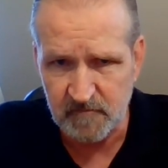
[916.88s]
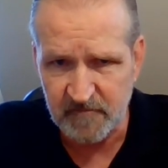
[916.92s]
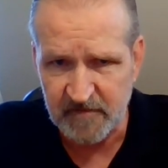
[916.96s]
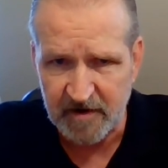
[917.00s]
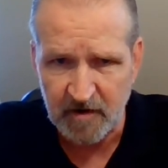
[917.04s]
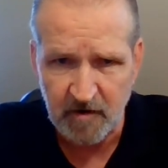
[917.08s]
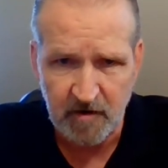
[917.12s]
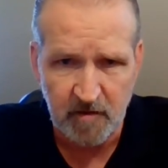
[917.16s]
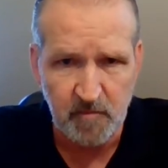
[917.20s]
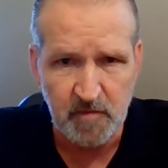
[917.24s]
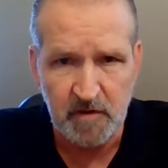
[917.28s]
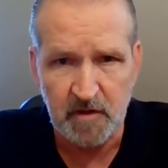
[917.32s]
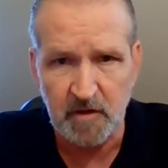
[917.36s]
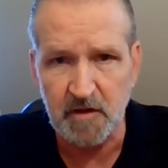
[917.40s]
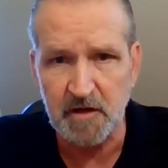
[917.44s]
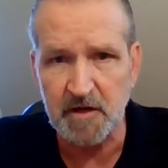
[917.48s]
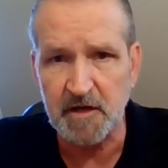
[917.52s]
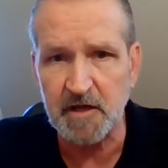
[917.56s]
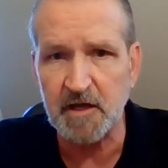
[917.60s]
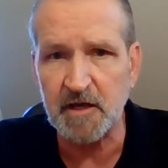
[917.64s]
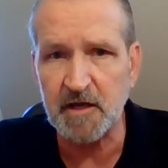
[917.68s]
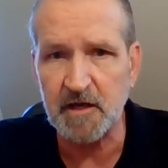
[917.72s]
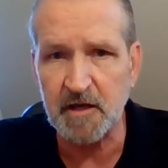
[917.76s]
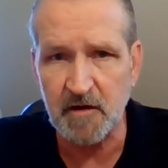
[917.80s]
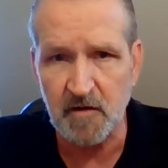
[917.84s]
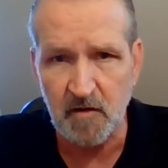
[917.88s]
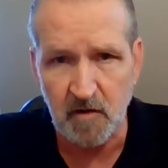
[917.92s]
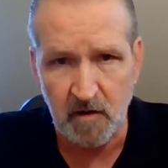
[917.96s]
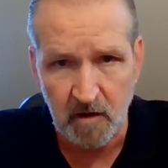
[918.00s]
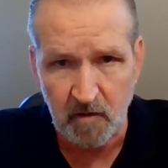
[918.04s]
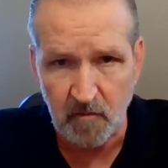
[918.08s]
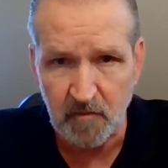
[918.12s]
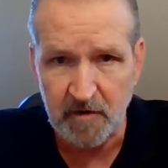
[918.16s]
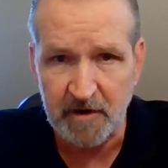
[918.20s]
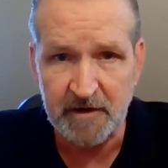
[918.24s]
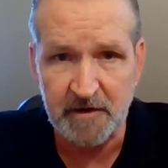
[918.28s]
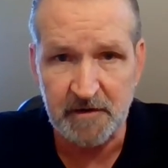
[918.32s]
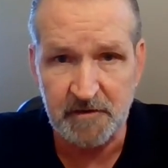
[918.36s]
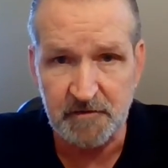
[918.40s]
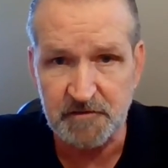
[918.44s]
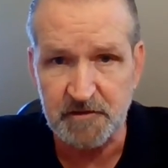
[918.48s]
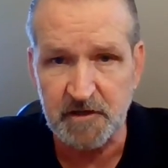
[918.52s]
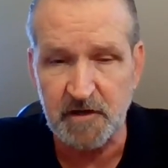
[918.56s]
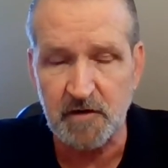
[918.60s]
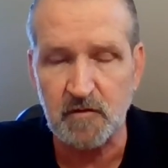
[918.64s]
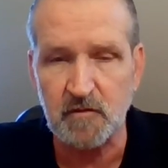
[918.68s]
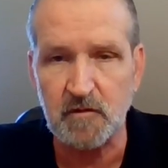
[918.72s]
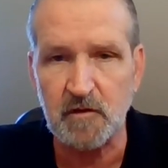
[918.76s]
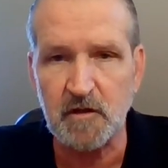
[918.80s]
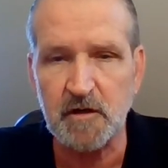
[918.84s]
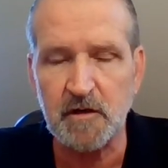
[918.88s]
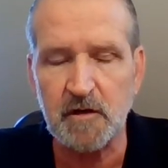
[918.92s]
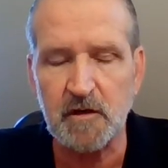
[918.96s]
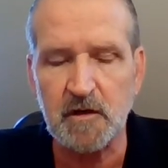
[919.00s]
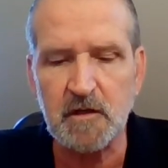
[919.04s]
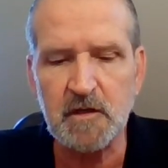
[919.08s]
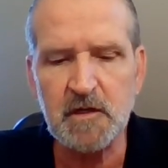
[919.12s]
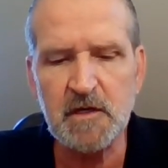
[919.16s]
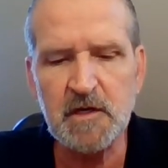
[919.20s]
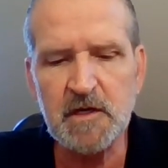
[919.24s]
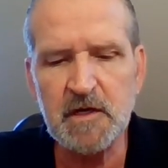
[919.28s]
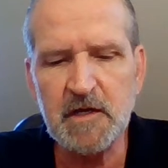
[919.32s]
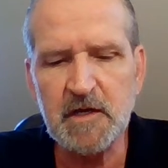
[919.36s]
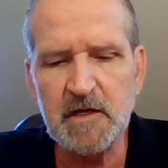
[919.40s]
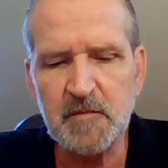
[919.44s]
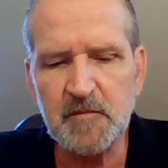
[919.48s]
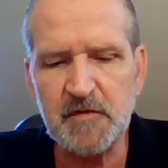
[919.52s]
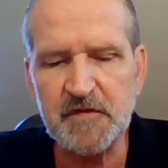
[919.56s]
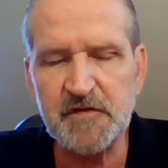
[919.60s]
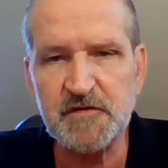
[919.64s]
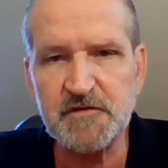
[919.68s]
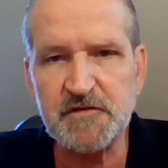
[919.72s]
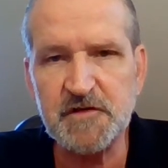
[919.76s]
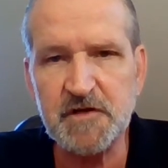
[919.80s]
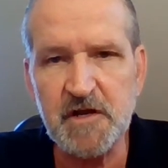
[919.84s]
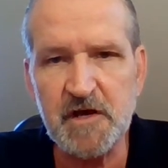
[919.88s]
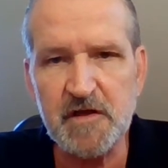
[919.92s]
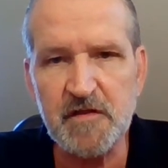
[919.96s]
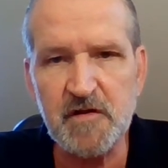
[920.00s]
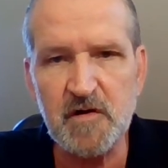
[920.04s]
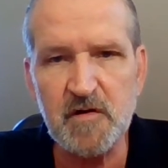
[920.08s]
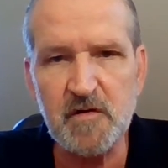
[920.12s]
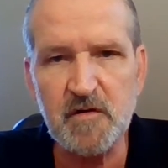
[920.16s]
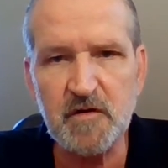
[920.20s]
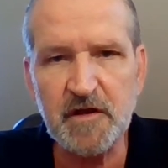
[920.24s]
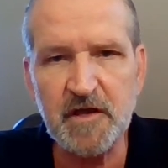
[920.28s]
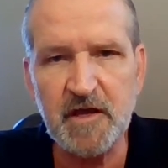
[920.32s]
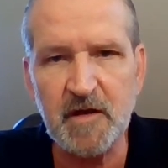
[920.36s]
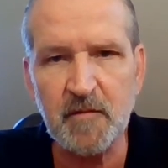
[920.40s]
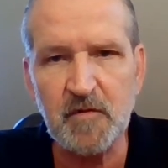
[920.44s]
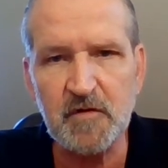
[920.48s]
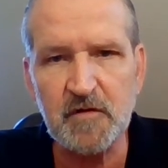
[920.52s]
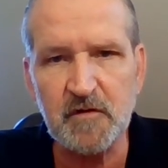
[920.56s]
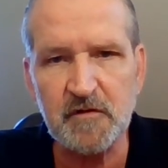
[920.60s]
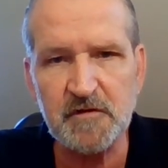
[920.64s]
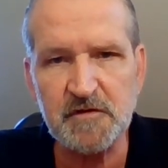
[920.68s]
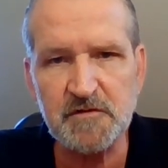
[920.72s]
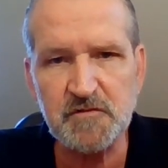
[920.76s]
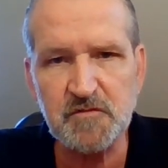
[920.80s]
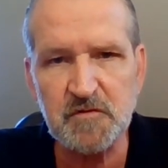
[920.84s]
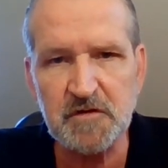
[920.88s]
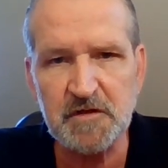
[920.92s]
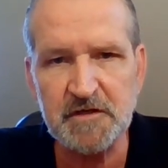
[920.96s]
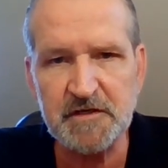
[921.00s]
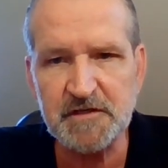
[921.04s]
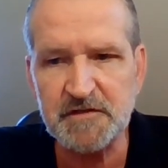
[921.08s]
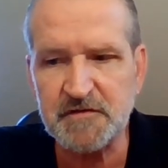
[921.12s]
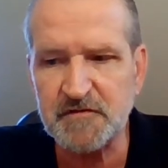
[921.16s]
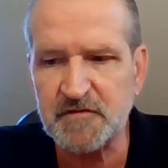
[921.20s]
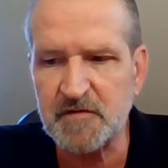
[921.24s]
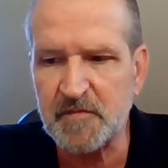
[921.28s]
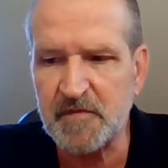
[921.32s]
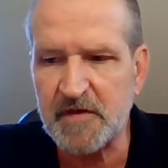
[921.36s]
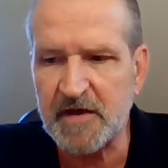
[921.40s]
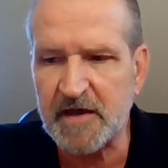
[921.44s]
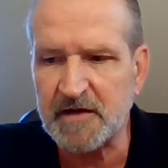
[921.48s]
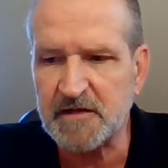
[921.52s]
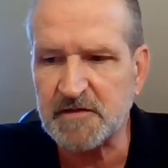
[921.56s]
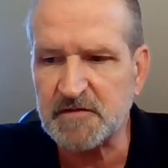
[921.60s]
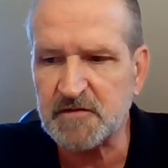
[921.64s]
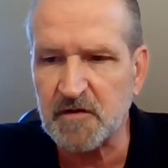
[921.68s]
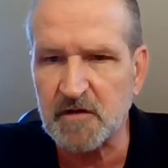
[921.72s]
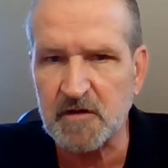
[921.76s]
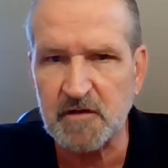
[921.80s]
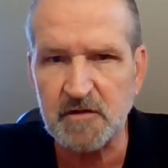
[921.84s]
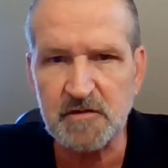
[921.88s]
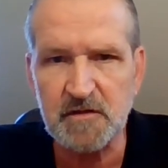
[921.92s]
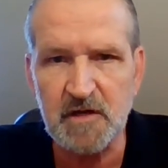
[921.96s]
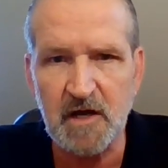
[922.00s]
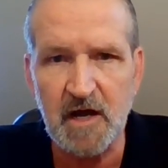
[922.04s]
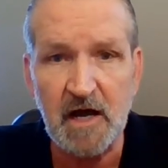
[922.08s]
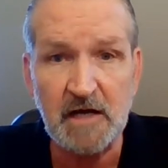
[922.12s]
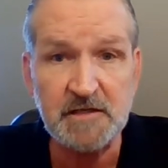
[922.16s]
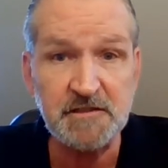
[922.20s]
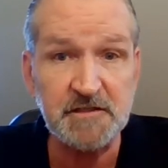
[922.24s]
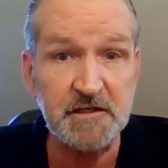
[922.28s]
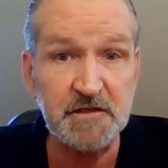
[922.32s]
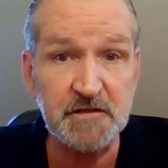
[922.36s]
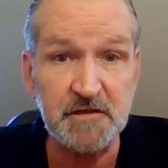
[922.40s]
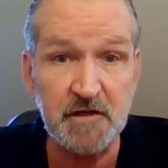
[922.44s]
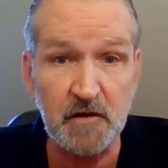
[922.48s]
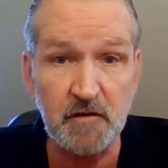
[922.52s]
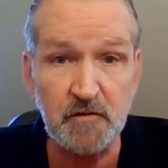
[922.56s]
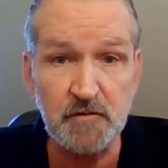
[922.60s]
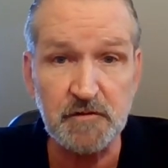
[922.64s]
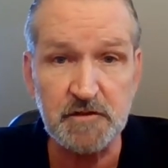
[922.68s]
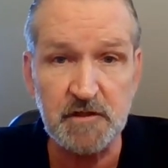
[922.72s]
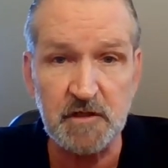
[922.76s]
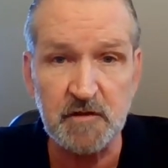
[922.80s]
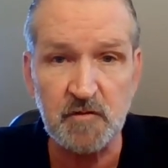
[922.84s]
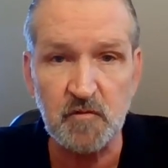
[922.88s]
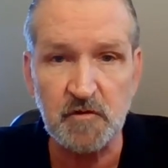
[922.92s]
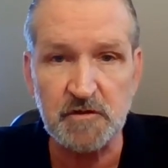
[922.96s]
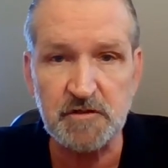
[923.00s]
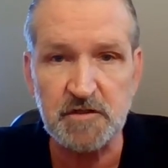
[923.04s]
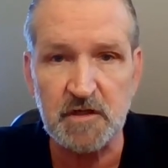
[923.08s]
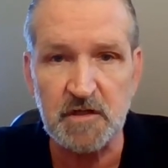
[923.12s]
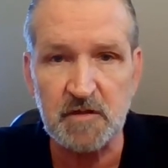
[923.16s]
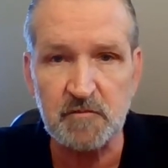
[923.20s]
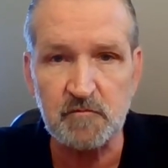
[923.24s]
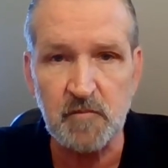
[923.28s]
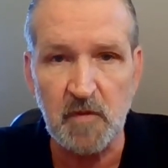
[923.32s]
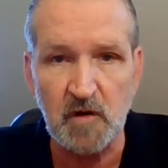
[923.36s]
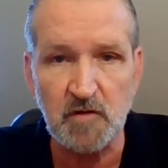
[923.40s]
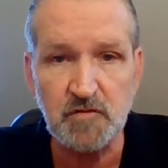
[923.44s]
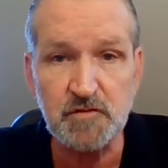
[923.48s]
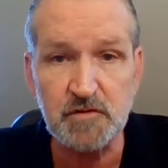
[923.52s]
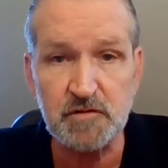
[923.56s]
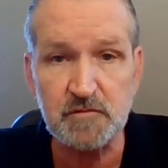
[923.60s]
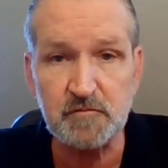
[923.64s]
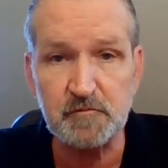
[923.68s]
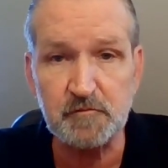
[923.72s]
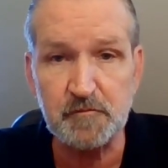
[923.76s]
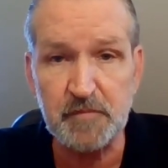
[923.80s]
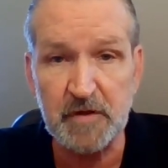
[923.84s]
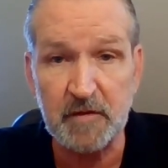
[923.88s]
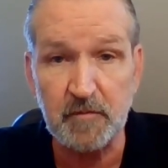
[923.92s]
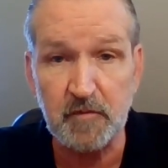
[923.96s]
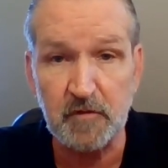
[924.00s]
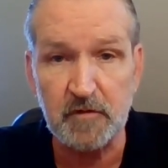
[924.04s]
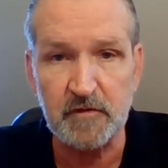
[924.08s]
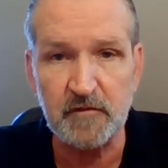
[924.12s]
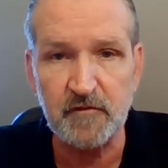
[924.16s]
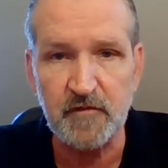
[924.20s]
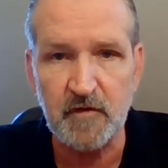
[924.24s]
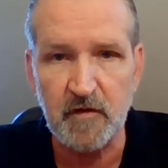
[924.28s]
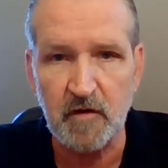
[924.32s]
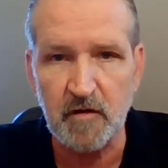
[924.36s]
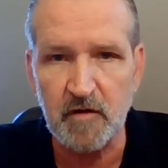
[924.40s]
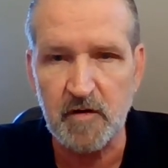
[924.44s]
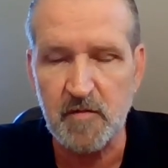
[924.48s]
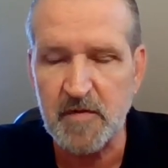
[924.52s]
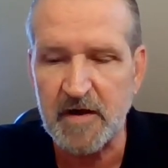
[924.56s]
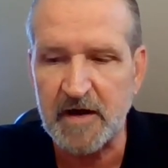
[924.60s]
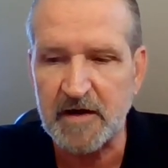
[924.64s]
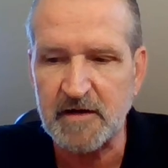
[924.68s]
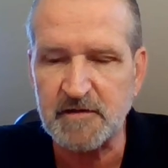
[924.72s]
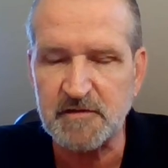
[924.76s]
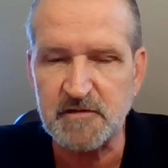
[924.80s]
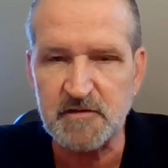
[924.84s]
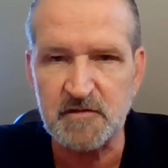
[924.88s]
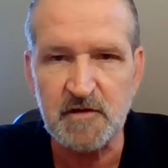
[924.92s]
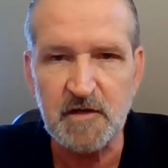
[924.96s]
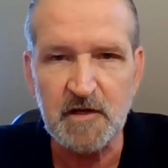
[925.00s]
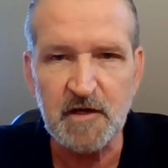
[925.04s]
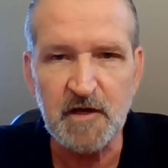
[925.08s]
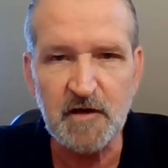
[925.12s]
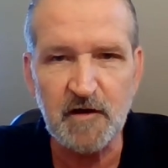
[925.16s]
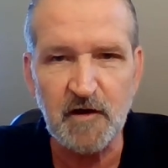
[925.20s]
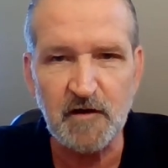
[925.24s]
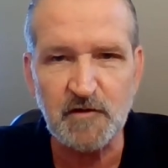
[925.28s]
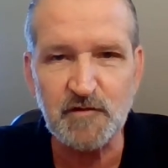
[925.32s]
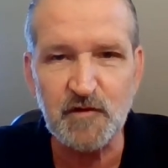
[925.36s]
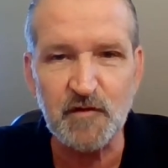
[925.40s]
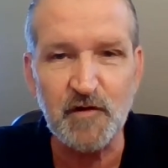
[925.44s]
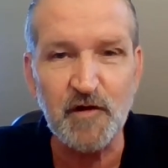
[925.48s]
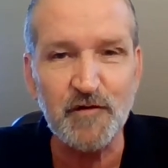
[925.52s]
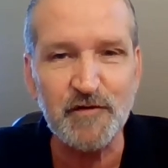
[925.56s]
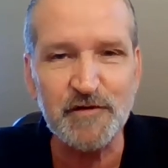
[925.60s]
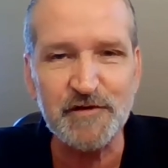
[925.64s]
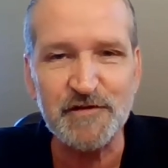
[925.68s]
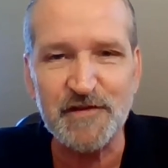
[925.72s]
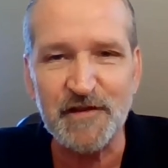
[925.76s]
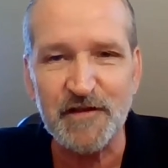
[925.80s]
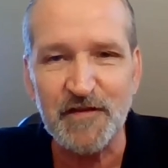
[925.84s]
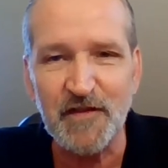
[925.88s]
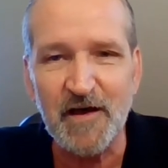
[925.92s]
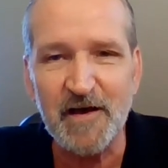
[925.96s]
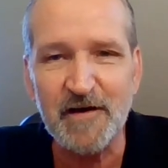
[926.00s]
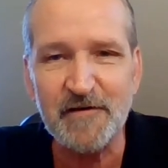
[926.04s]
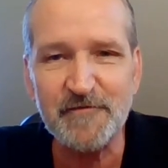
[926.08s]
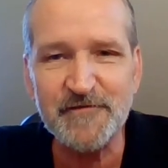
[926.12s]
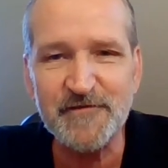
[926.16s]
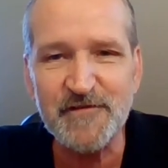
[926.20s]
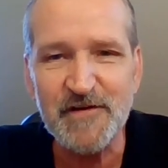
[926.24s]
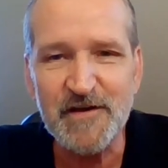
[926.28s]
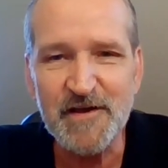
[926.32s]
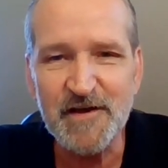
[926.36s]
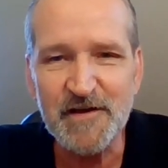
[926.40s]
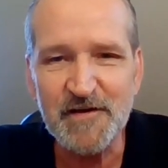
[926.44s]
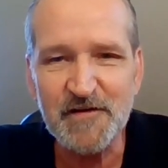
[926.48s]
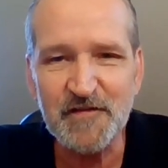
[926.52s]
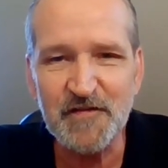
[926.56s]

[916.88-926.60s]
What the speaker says: variability and heart rate in general and all. But there's another chemical that's released from that. It's called oxytocin, which most people have heard about. It's also known as the love